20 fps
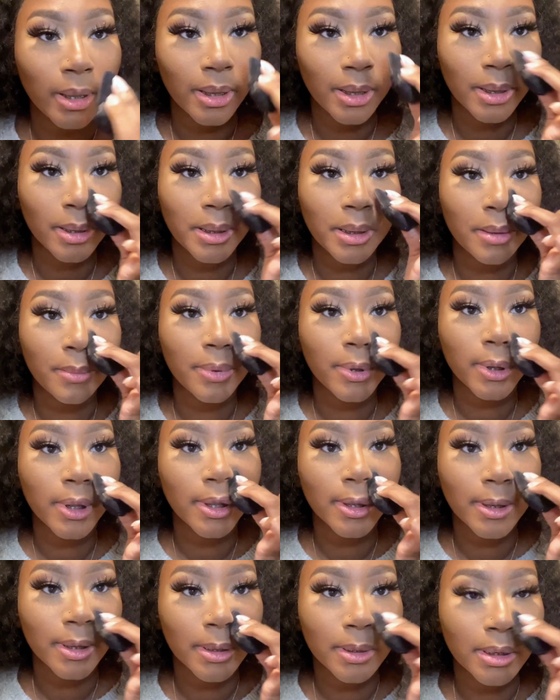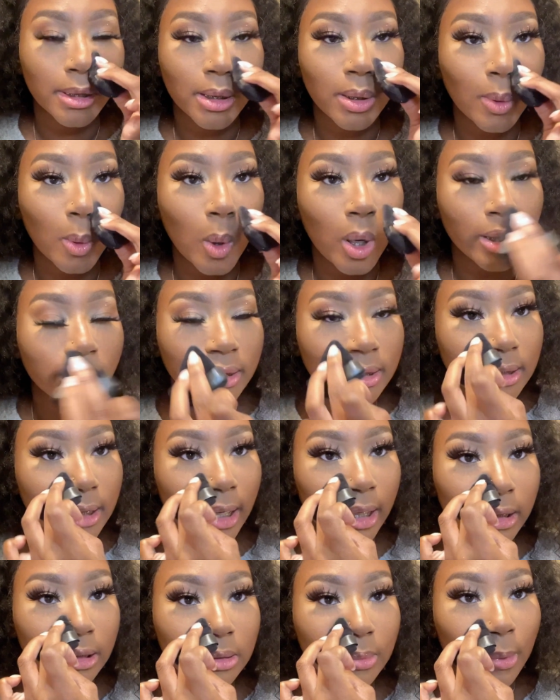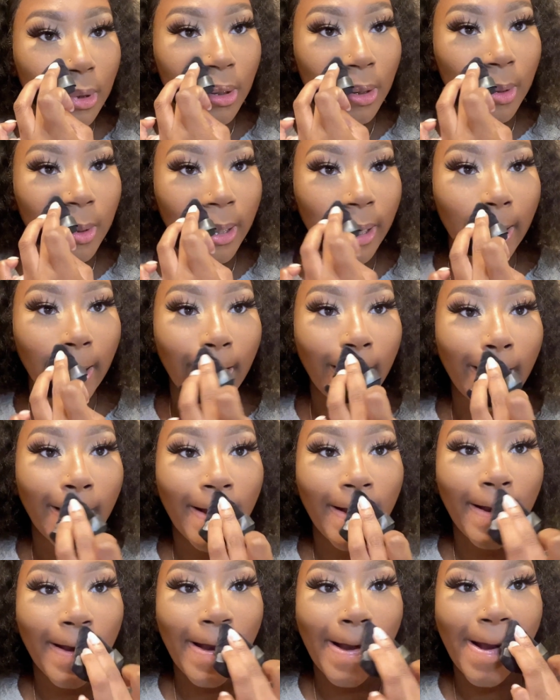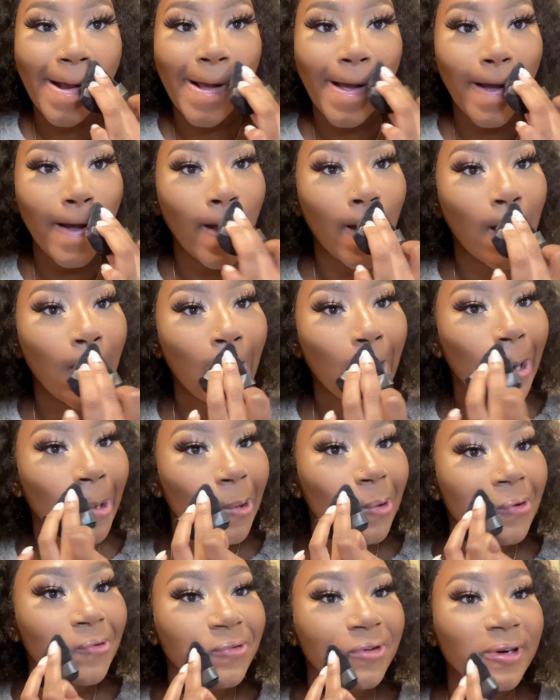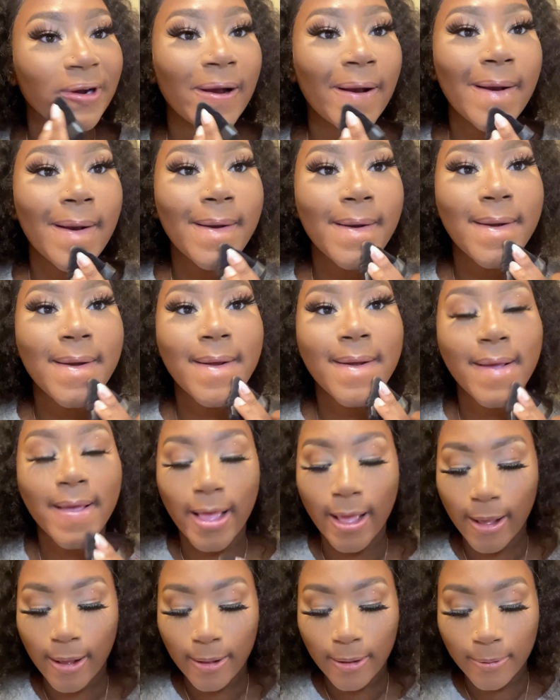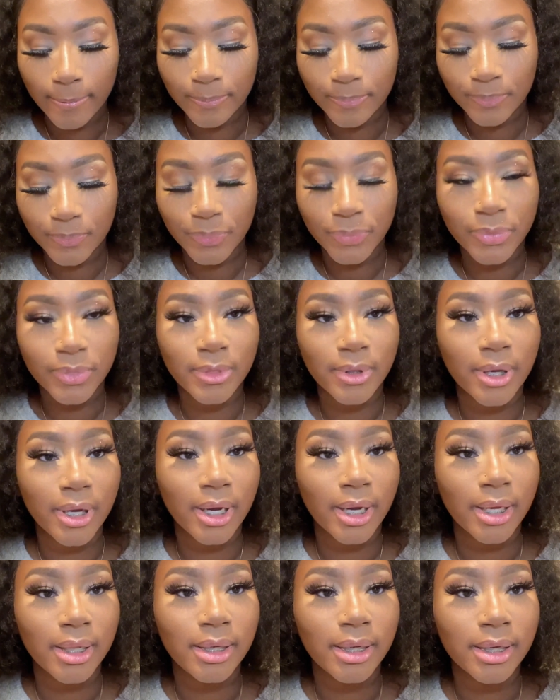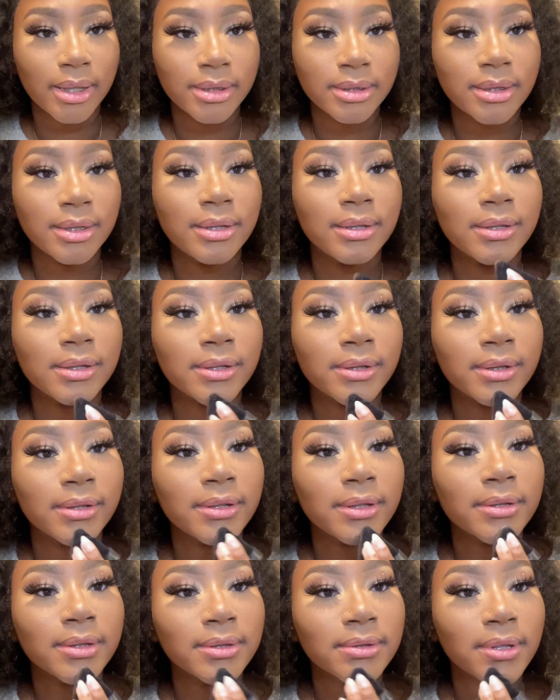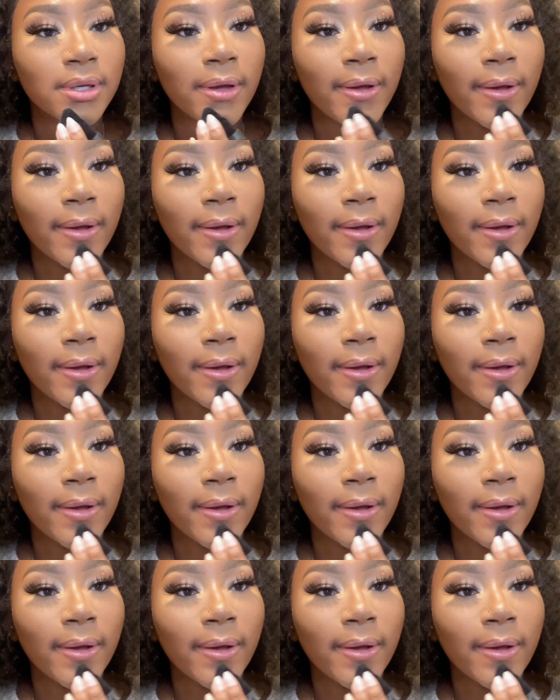you're gonna put the one size powder all over the highlighted areas.